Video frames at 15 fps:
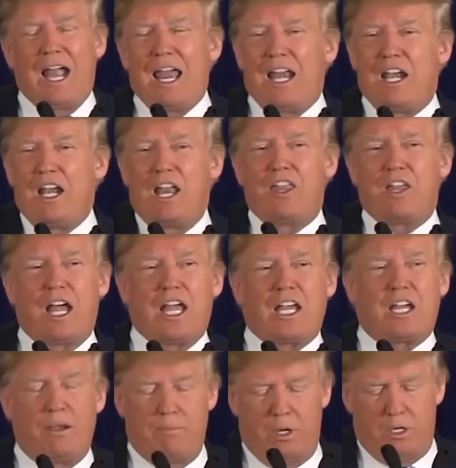I had another guy
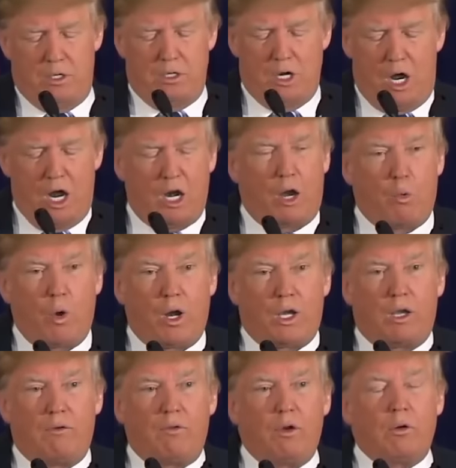come in, Don, I want
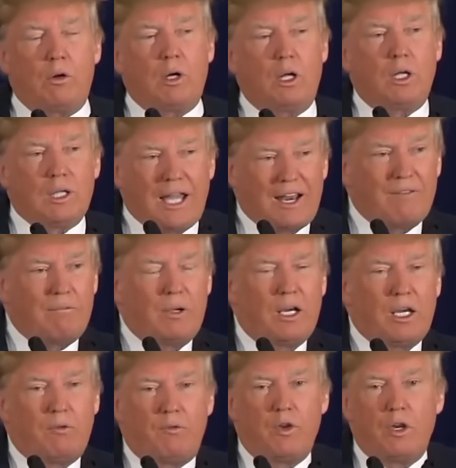to give you a lot of
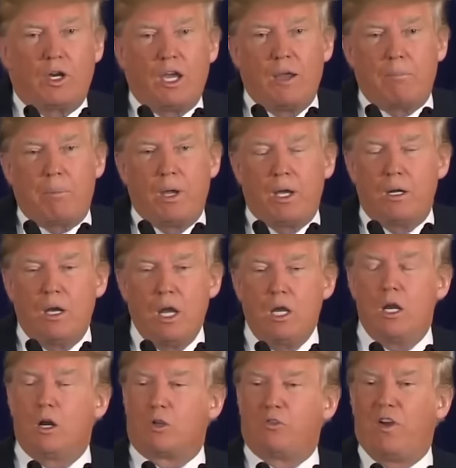money for your campaign.
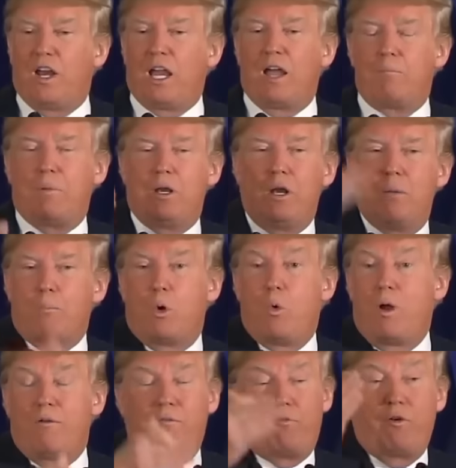You know, it's funny, I've been number
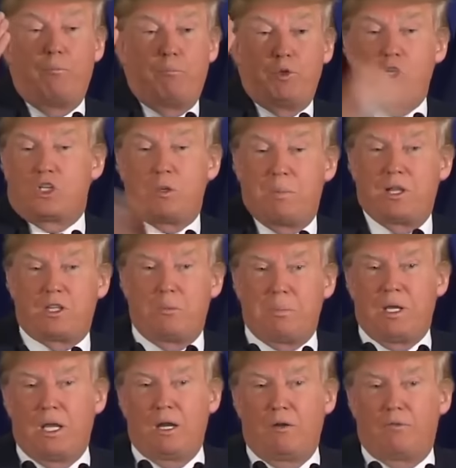one from just about the
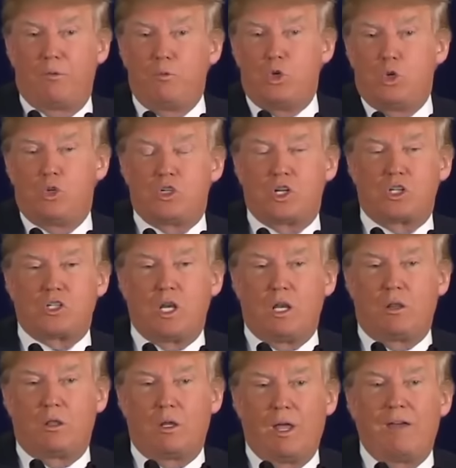beginning, from June
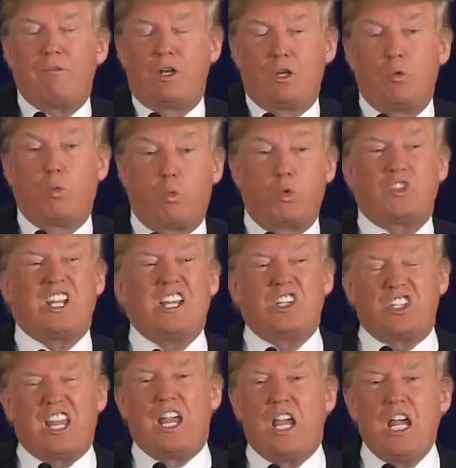16th, every,
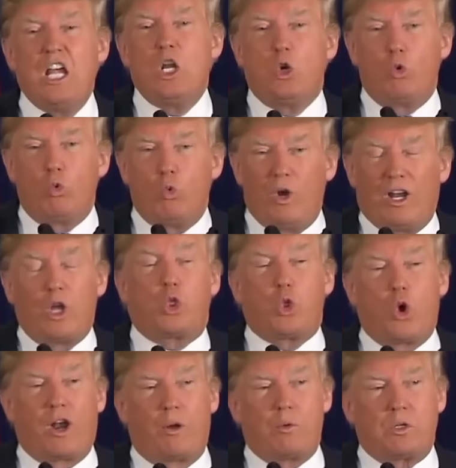since they really
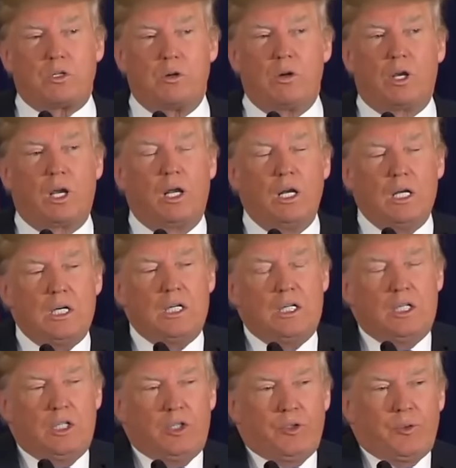thought I was doing
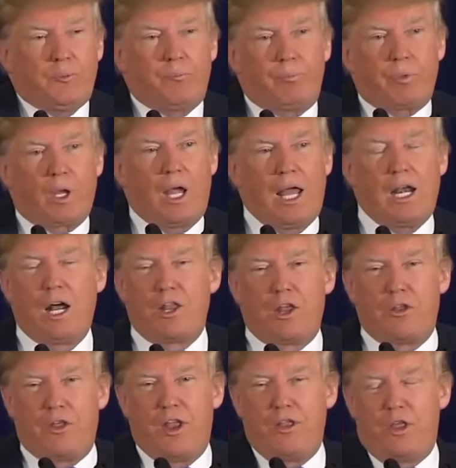it. And
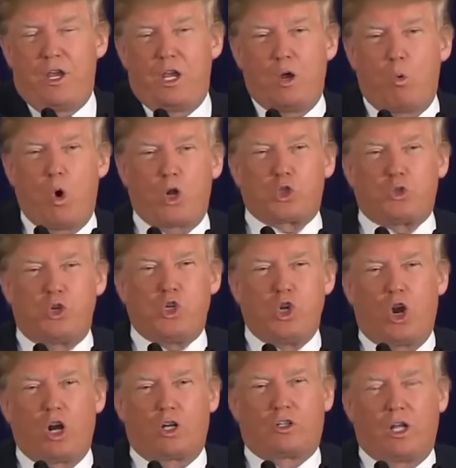other than the uh, Wall Street
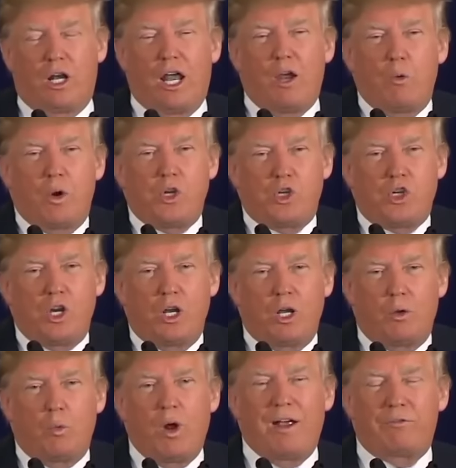Journal today, which
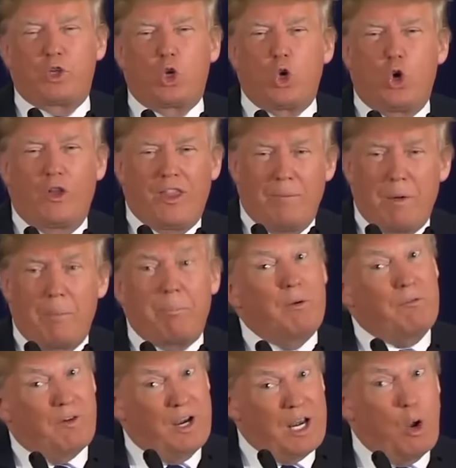uh, we'll have to call them up
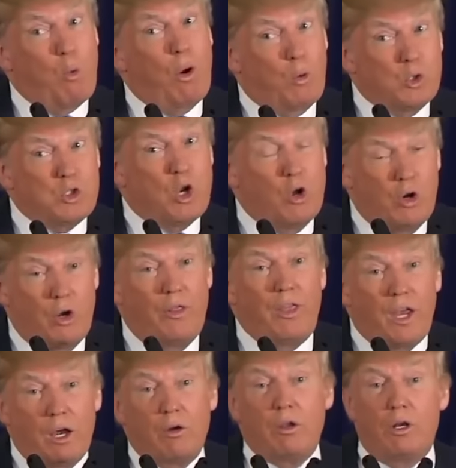and find out what was going on
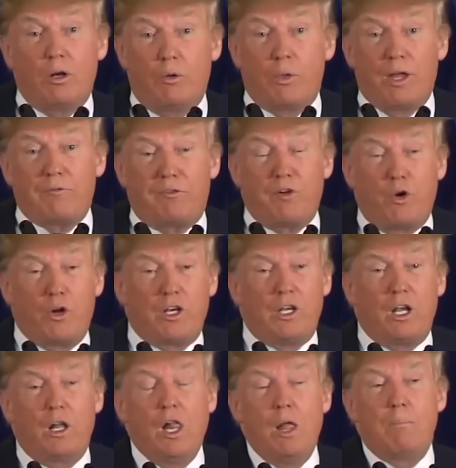there, you know, that phony
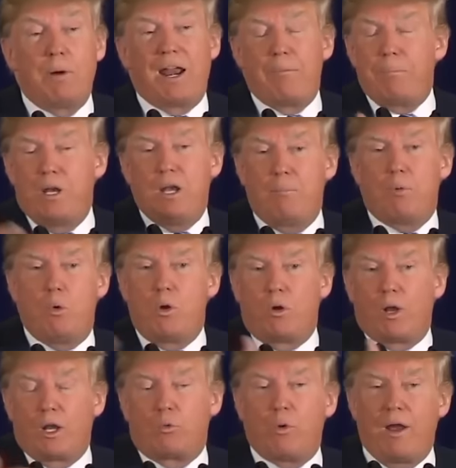deal. But I've been number
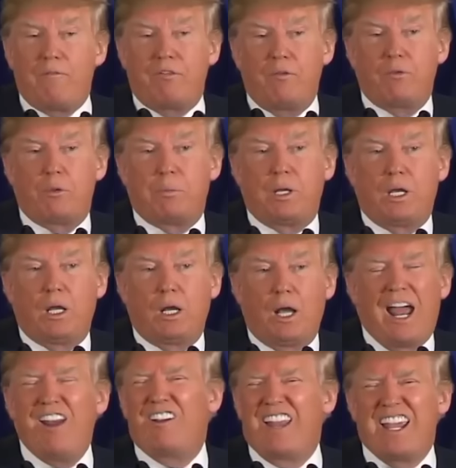one, like right from the
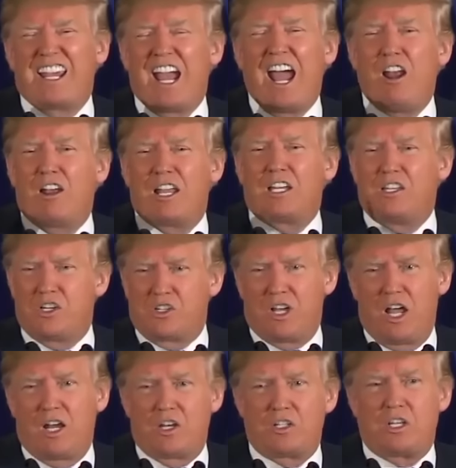beginning. I don't like, I don't like
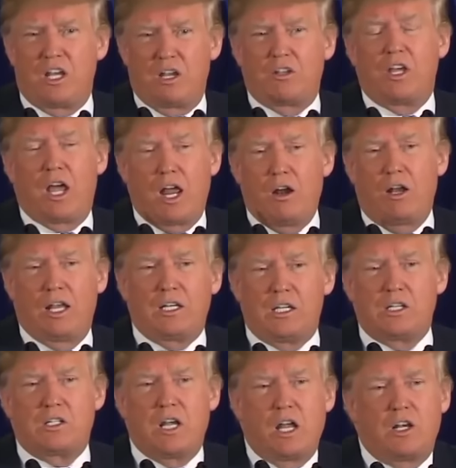dishonesty. I, you, I don't like
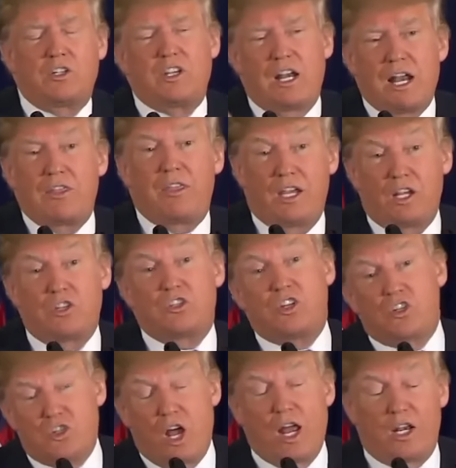dishonesty, and I think it's
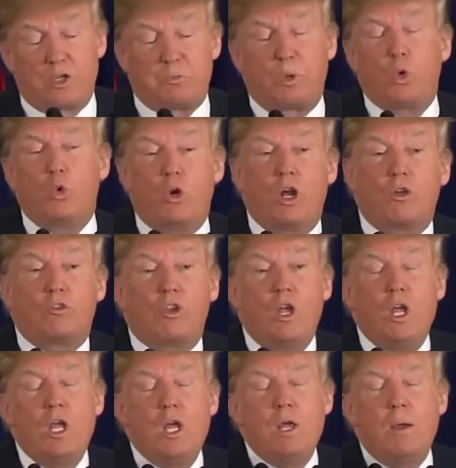dishonest, but who knows.
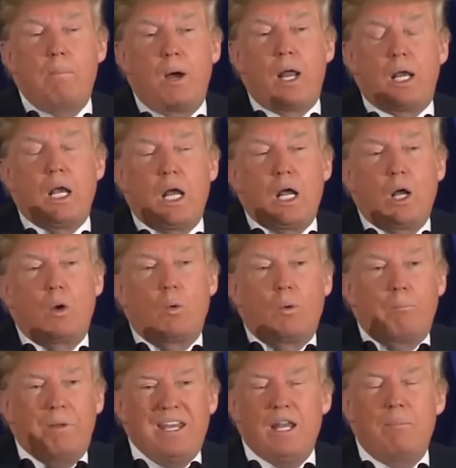But
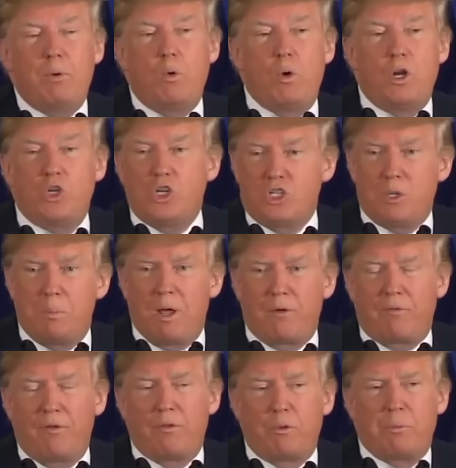been number one just
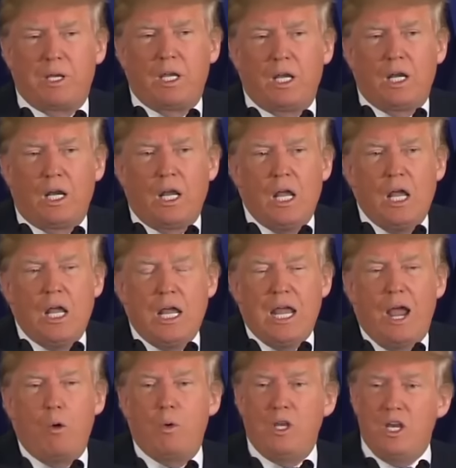about from the beginning.
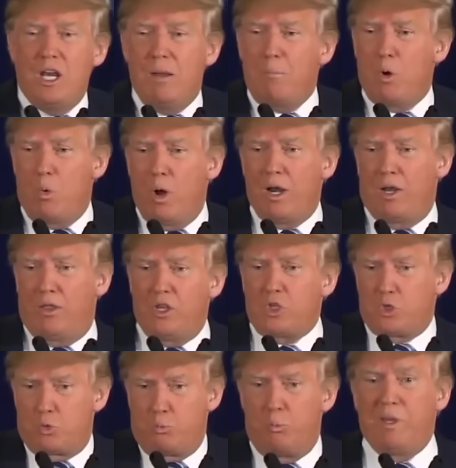And when you're number one in
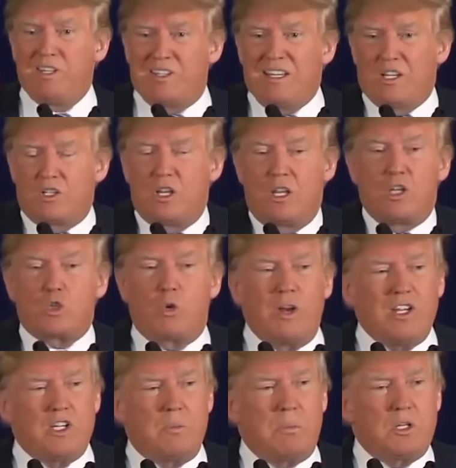this business, in this
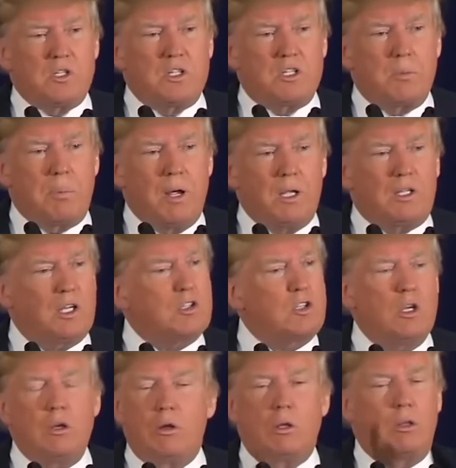crazy business of
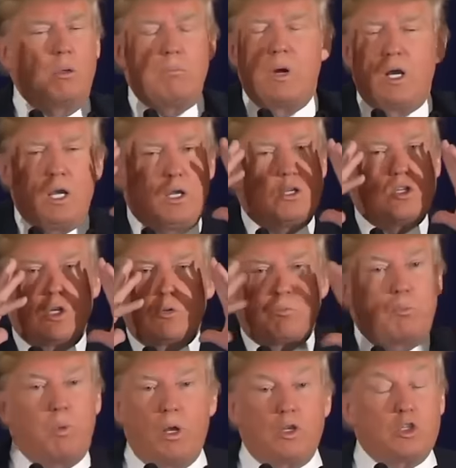politics, you, the money is
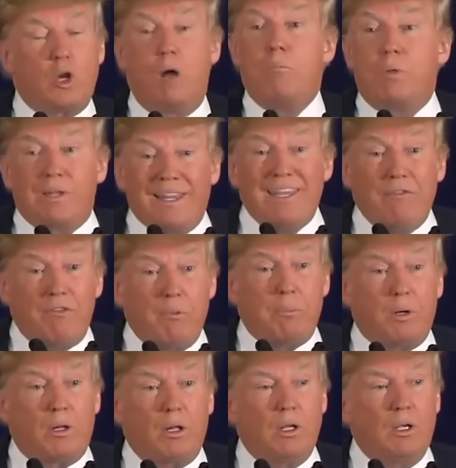just, it's
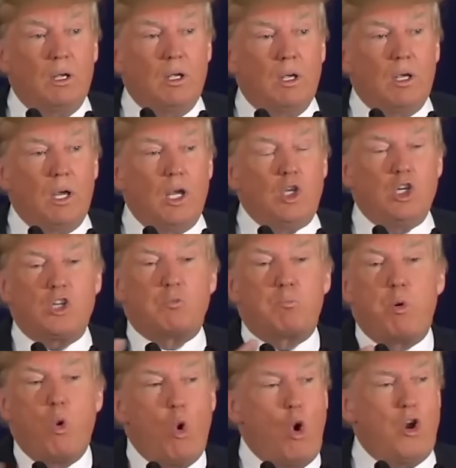unbelievable. It
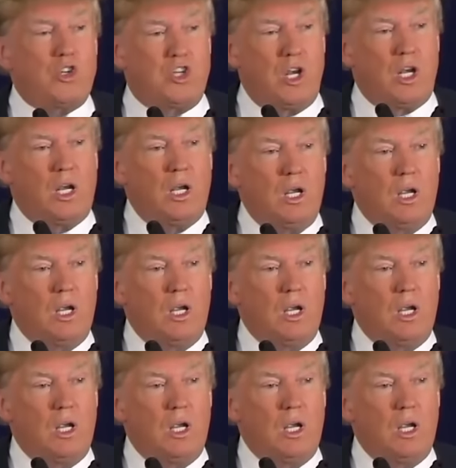just pours in.